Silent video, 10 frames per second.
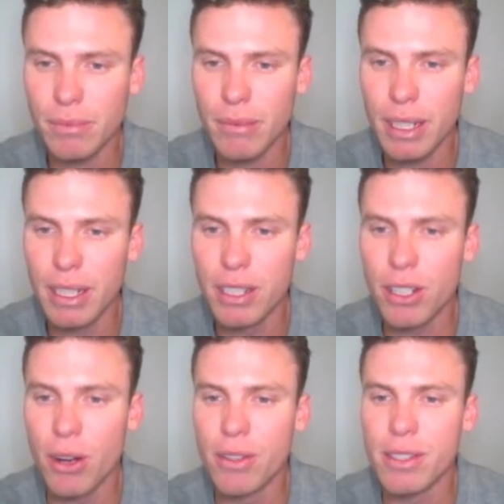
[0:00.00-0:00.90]
The
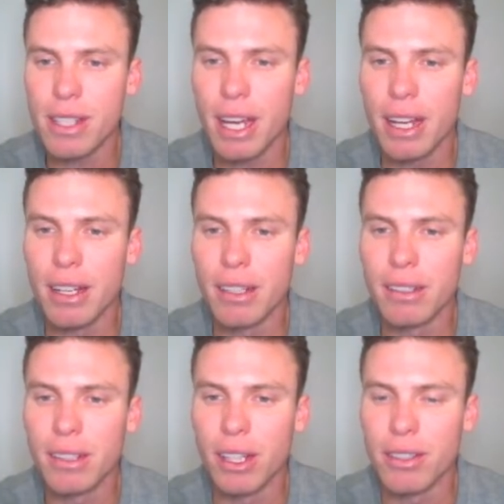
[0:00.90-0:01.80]
Jones and
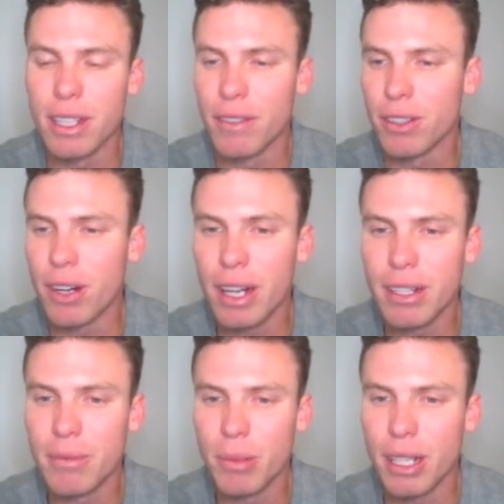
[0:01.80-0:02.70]
you know Stephen
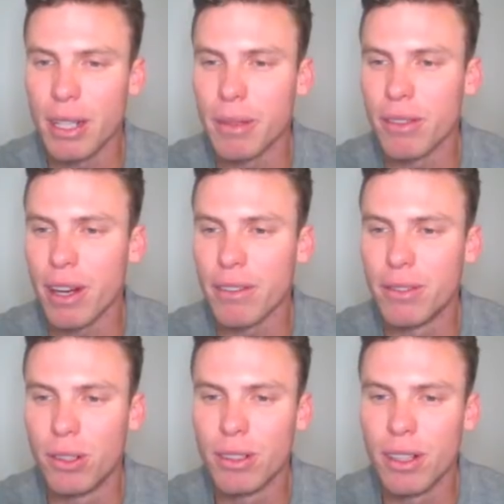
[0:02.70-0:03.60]
Crichton bringing them in around
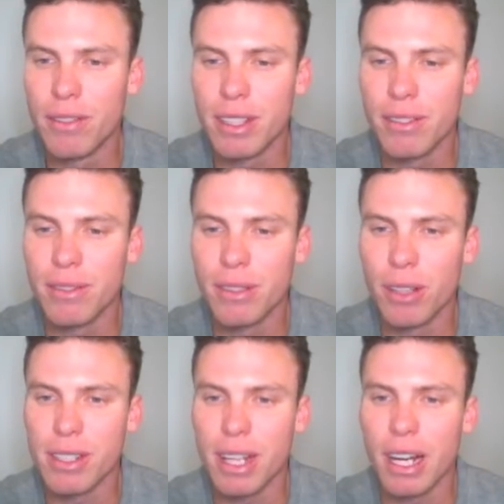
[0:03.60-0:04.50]
four. Obviously, not
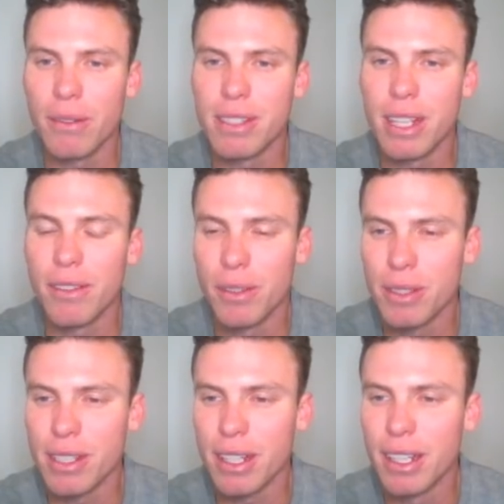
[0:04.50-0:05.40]
starting with Stephen was
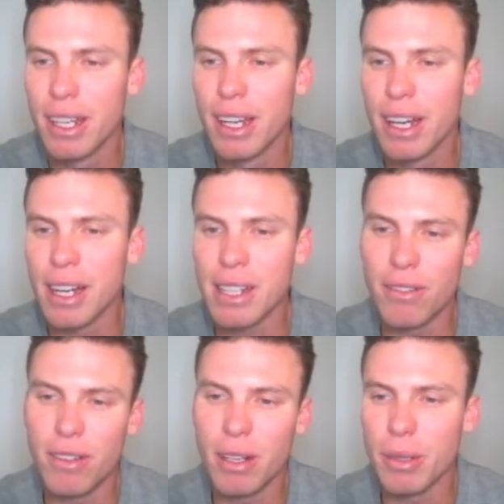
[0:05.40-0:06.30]
a a tough
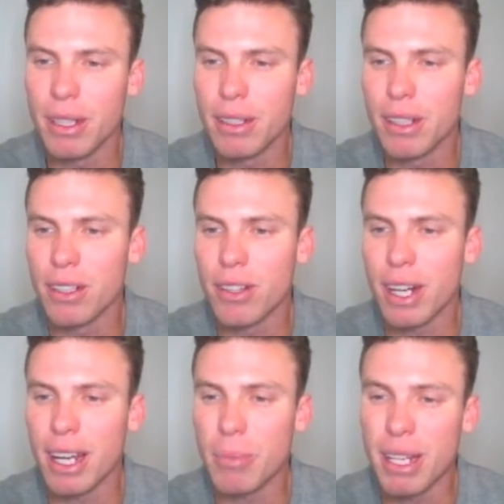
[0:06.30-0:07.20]
one, but you know, trading
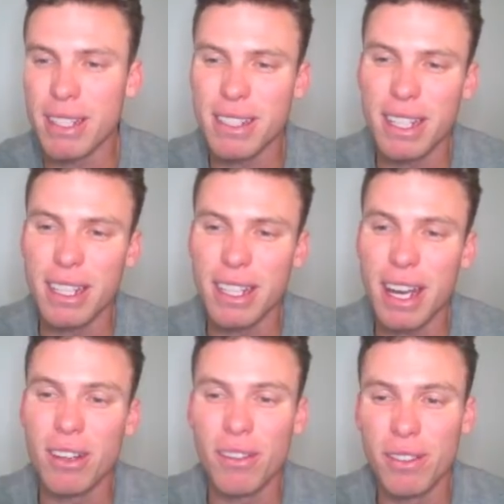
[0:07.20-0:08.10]
out Penasini
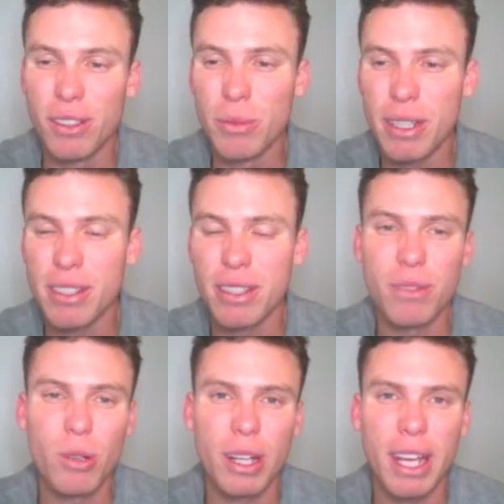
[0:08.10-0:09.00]
and Nofoaluma, so it didn't
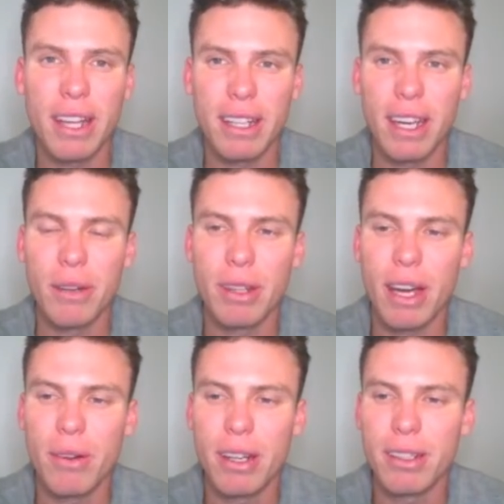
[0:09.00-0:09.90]
work out in the end with that
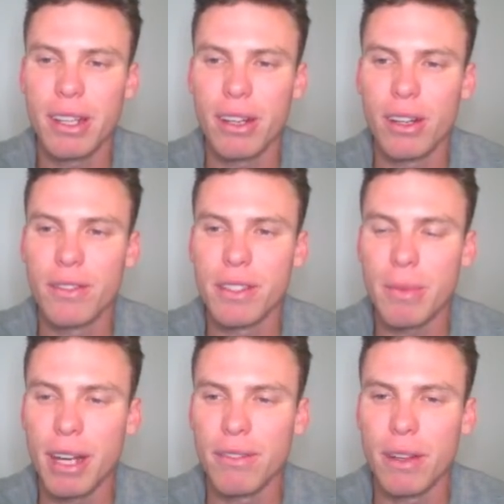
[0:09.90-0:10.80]
one. You know, has
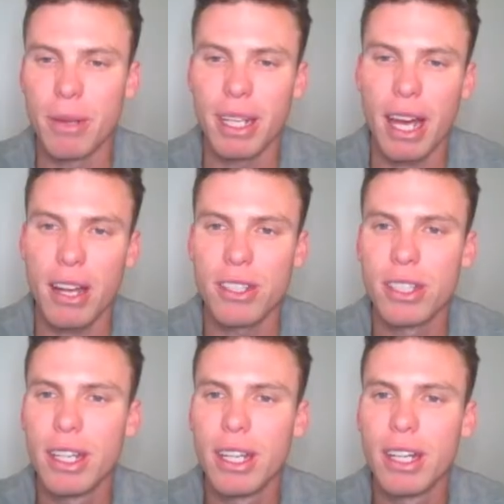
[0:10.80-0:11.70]
made a fair bit of cash
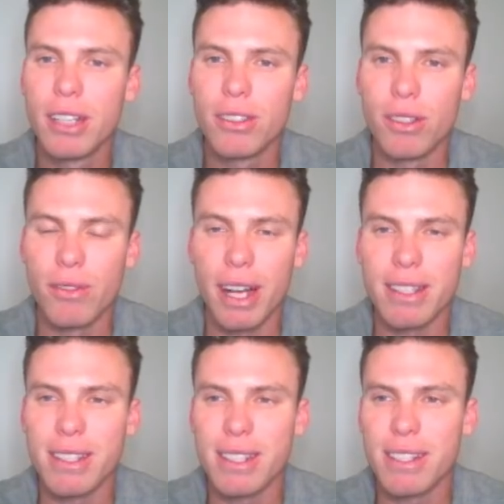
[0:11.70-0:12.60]
sort of round
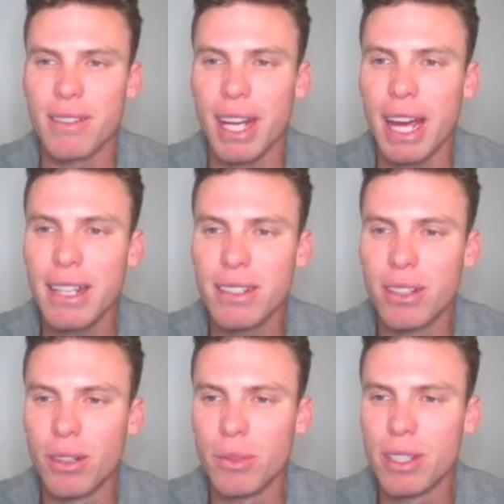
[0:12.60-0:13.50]
six, seven, eight
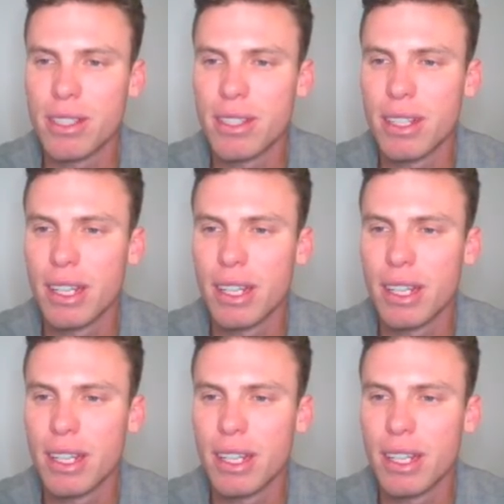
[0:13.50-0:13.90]
onwards.